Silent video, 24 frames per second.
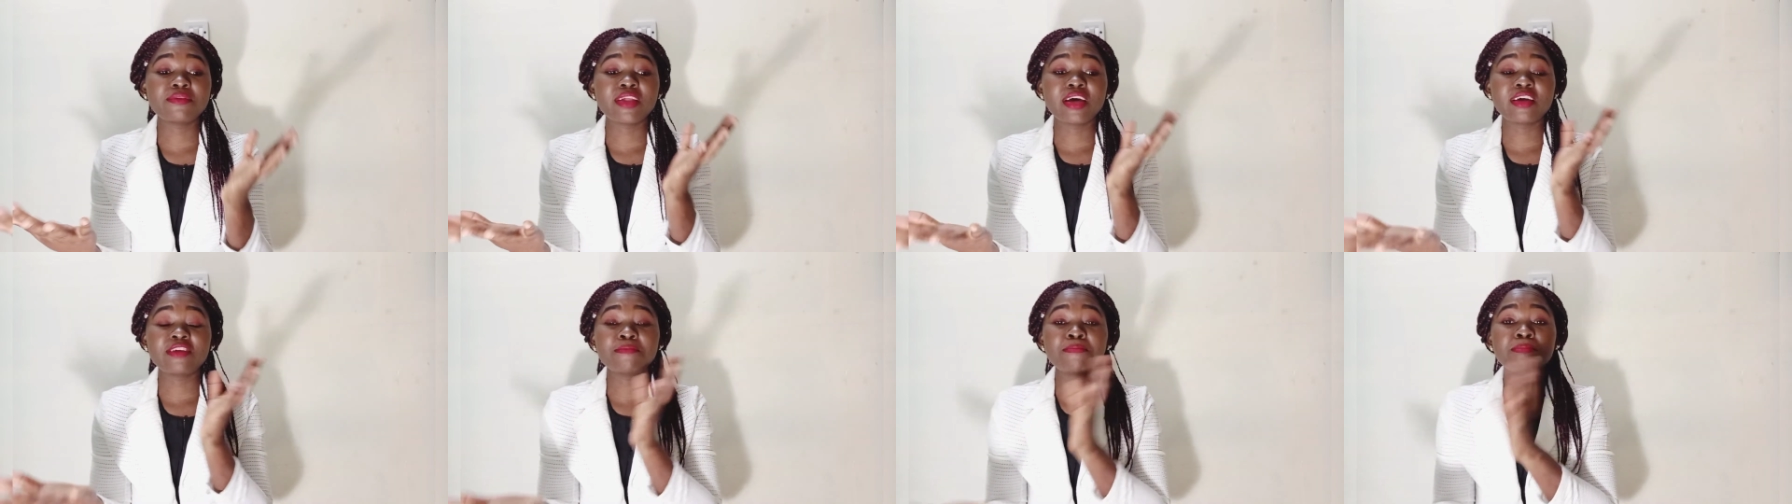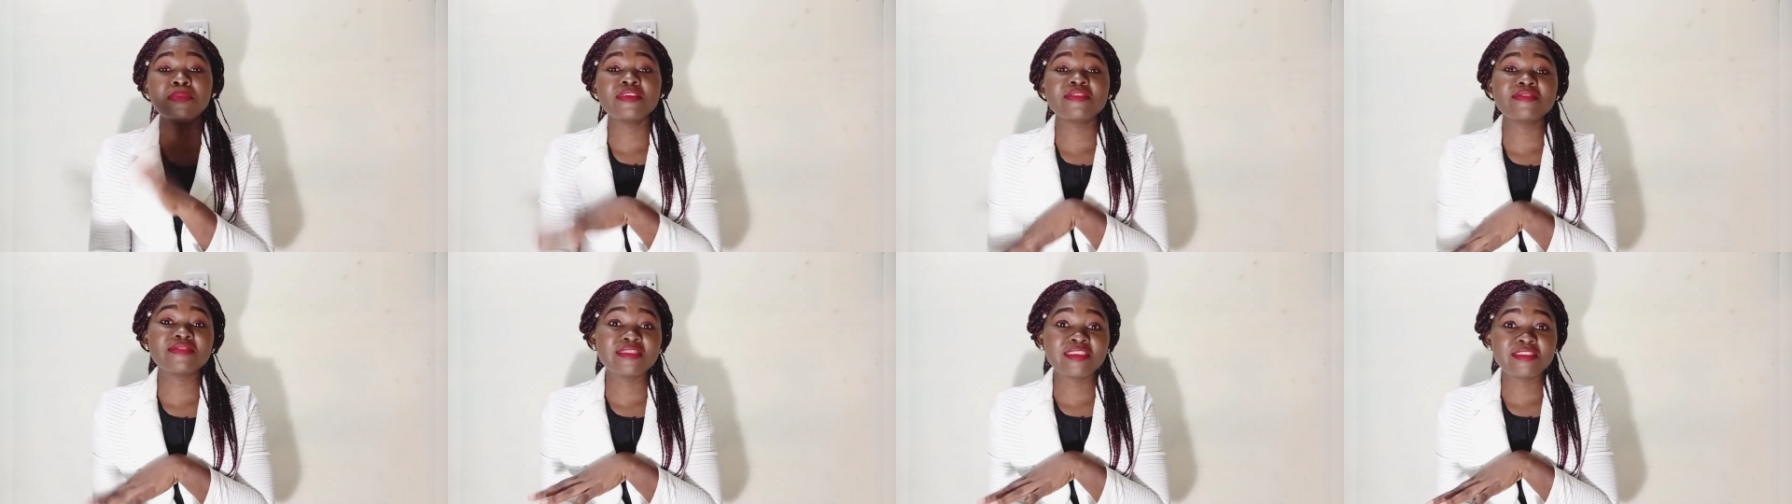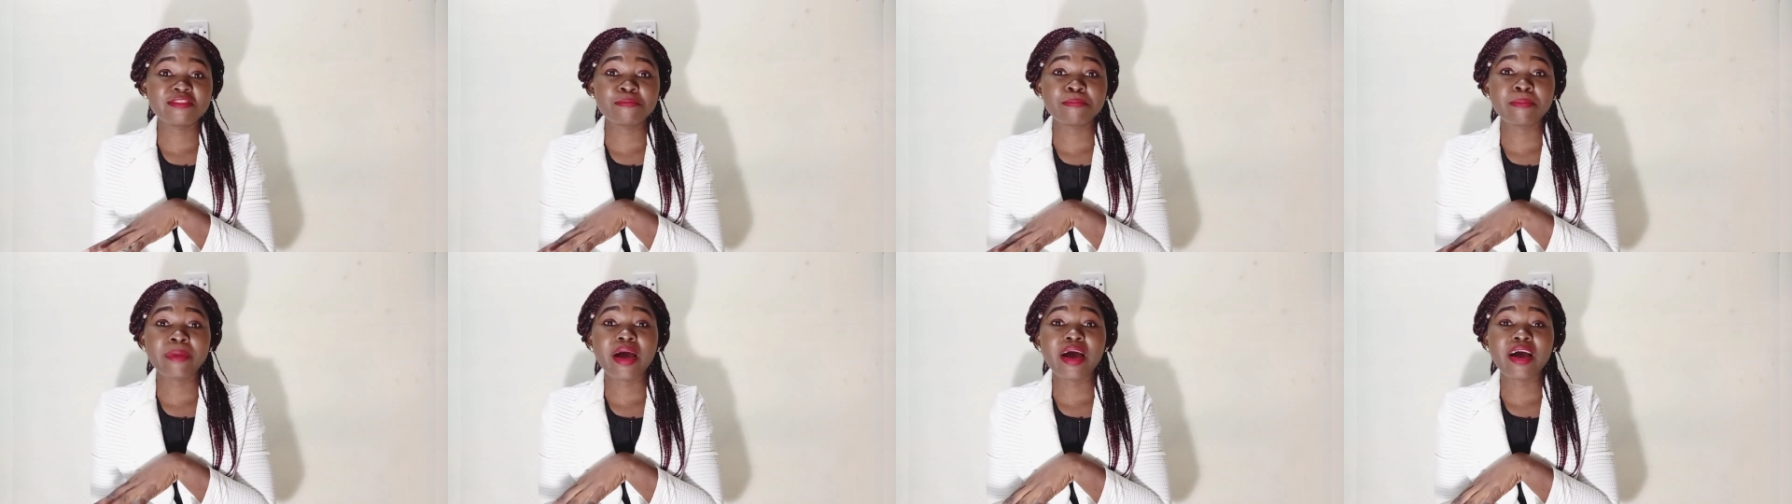that business
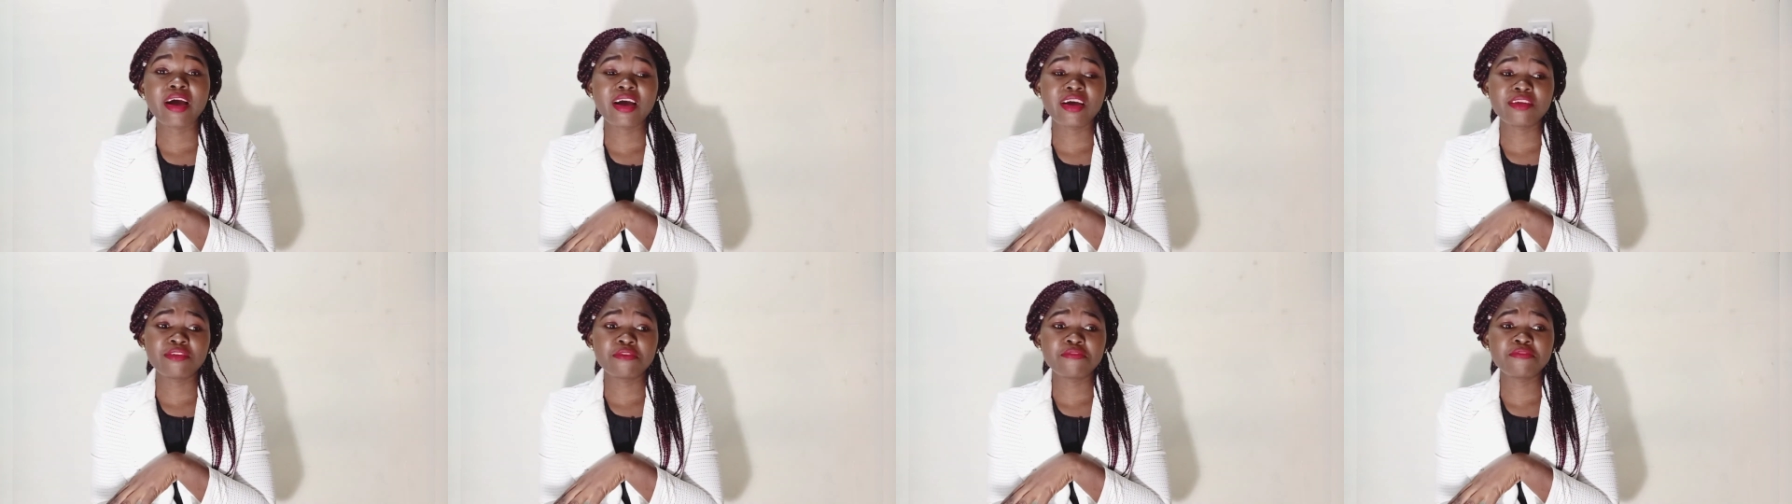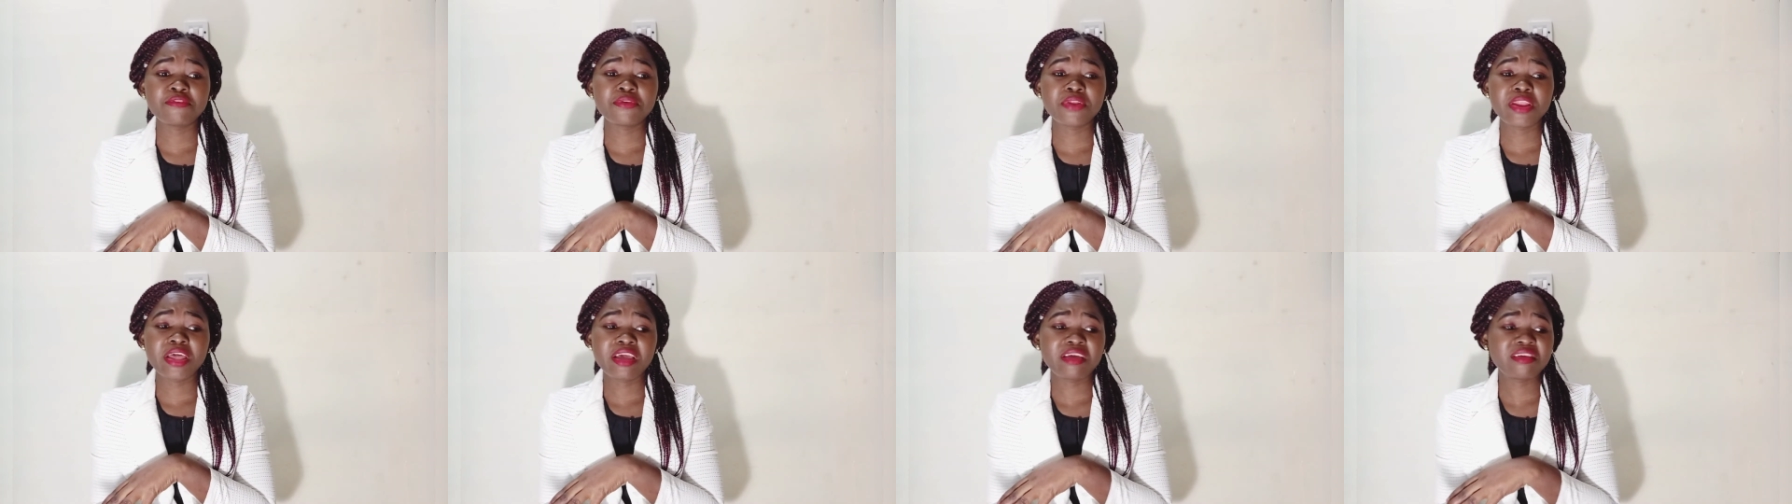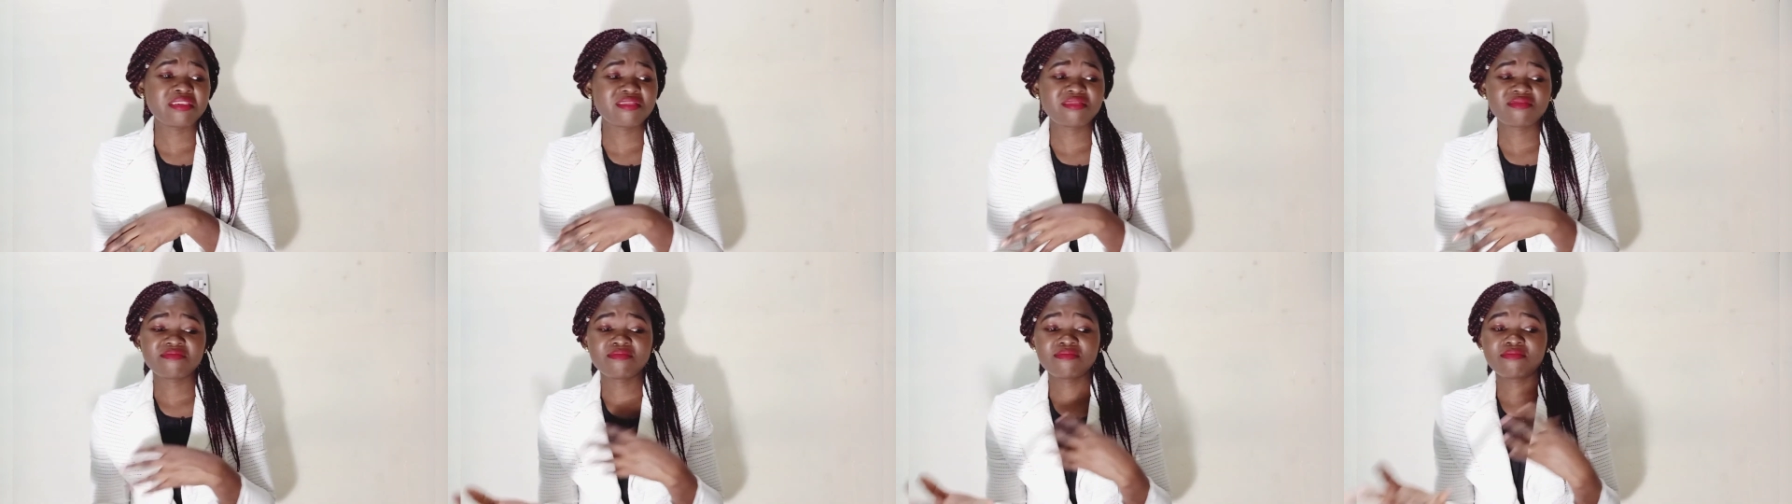back and you feel
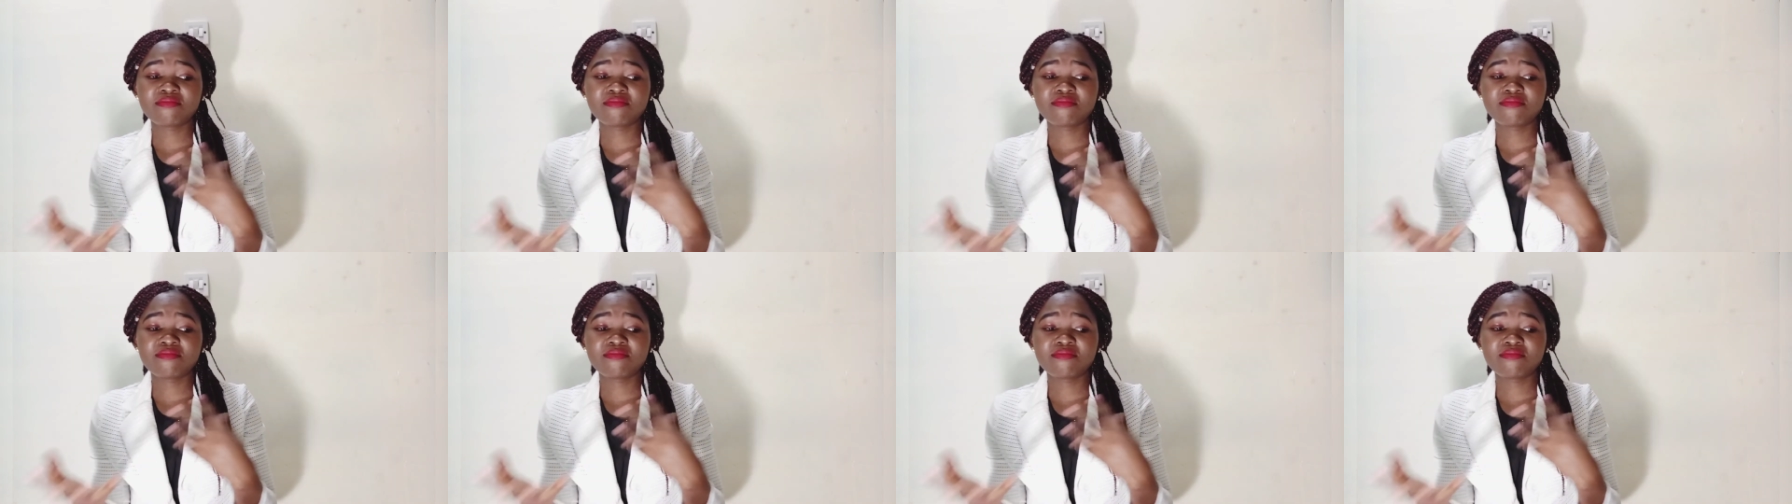like